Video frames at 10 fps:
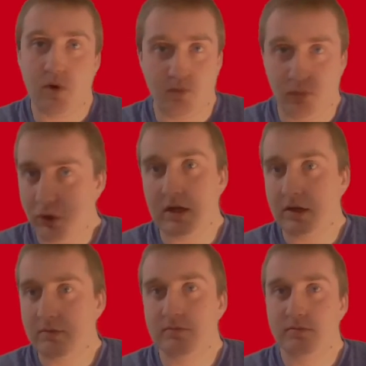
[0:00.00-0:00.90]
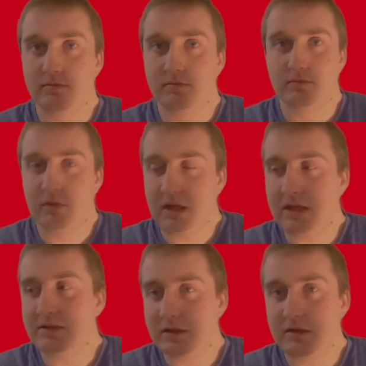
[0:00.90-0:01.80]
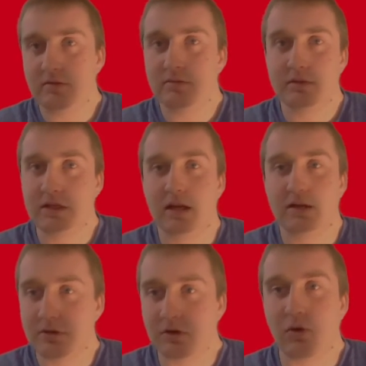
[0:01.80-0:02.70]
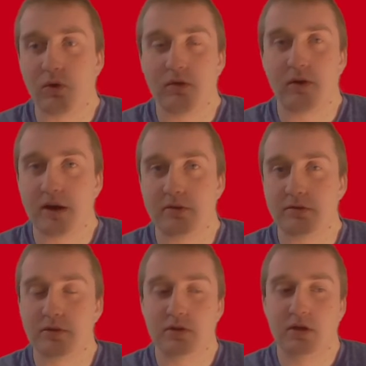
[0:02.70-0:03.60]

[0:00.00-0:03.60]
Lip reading: Pretty easy getting to the quarterfinals